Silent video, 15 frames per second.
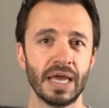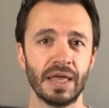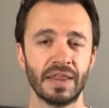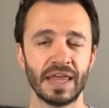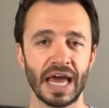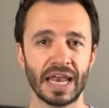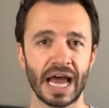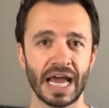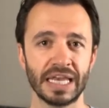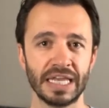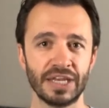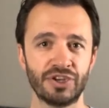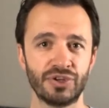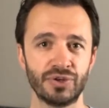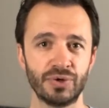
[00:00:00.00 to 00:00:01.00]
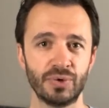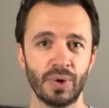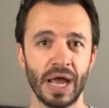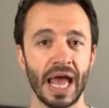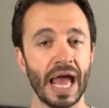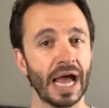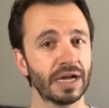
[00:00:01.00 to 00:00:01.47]
that I need to
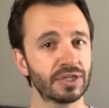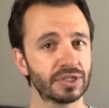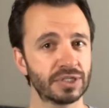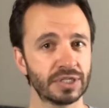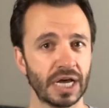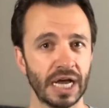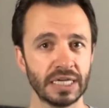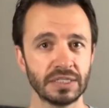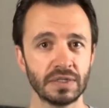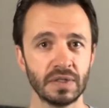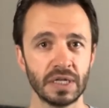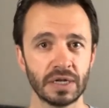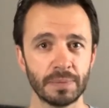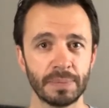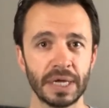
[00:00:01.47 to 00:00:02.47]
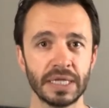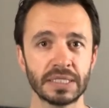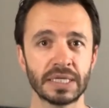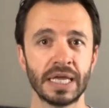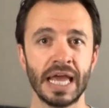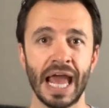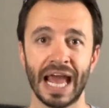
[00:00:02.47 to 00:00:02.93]
exercise a little bit
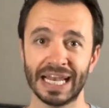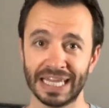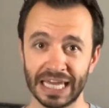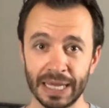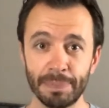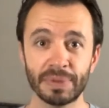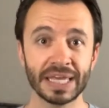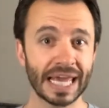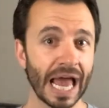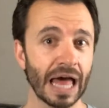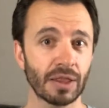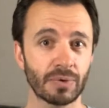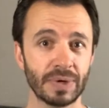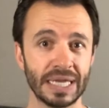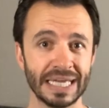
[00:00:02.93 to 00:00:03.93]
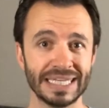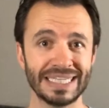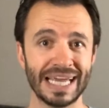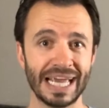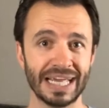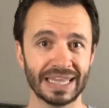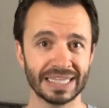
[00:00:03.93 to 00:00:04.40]
and keep the calorie
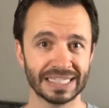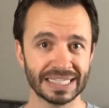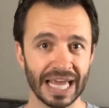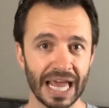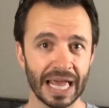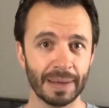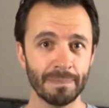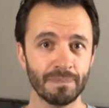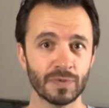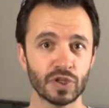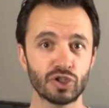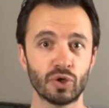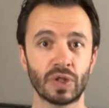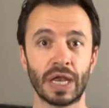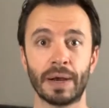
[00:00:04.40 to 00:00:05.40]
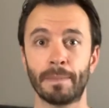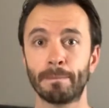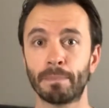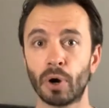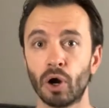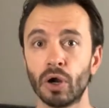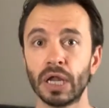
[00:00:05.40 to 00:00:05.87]
intake the same so that I'm
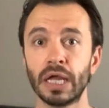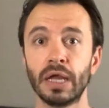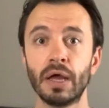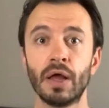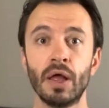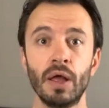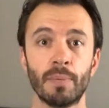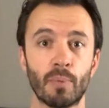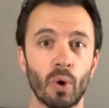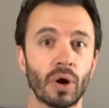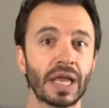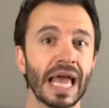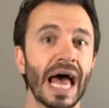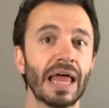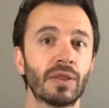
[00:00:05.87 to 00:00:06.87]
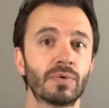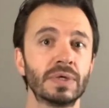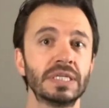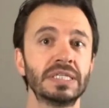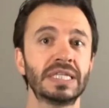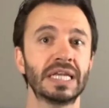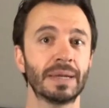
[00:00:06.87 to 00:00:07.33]
burning more
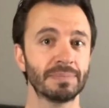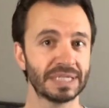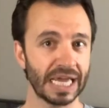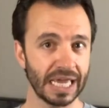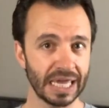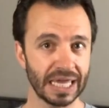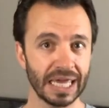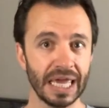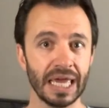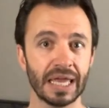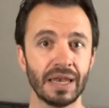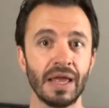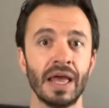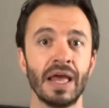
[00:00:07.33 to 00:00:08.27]
calories than I'm taking in,